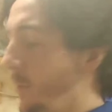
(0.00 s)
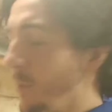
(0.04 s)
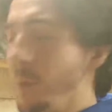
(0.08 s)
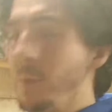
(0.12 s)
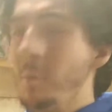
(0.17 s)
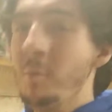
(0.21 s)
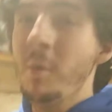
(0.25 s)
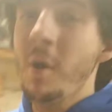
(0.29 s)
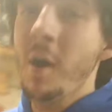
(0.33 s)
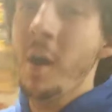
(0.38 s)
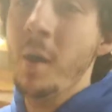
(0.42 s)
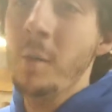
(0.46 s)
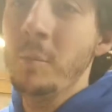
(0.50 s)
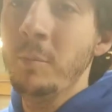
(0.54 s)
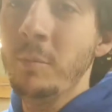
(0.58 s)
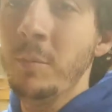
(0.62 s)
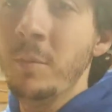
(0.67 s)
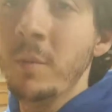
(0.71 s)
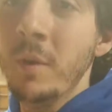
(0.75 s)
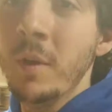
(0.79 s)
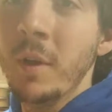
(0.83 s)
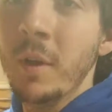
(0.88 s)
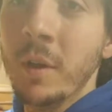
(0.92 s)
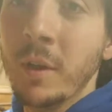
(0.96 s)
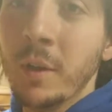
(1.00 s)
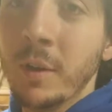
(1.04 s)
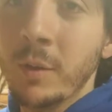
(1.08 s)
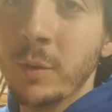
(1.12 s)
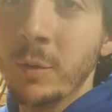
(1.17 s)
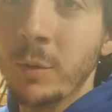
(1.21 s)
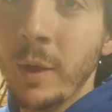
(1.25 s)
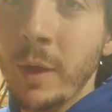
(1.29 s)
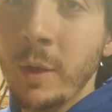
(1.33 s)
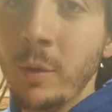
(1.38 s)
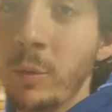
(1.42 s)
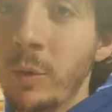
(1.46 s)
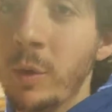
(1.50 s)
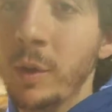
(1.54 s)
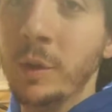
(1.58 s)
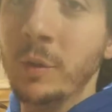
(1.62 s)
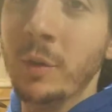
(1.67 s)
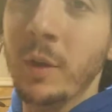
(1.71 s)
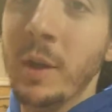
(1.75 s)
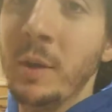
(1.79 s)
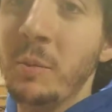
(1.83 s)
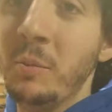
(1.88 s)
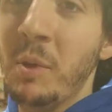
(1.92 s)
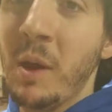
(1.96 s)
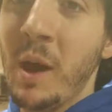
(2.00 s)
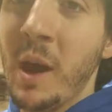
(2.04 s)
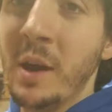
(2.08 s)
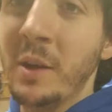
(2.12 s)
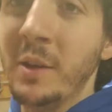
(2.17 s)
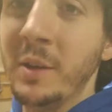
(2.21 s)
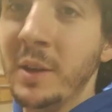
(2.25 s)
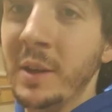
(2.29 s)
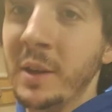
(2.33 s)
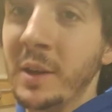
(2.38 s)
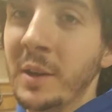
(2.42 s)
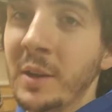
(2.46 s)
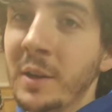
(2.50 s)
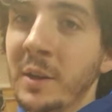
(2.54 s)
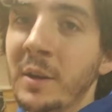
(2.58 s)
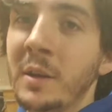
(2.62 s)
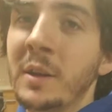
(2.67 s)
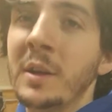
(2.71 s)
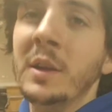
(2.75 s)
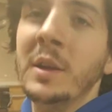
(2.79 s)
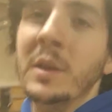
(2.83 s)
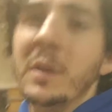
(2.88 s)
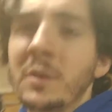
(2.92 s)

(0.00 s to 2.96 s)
for my mom. Great wood grain pattern here.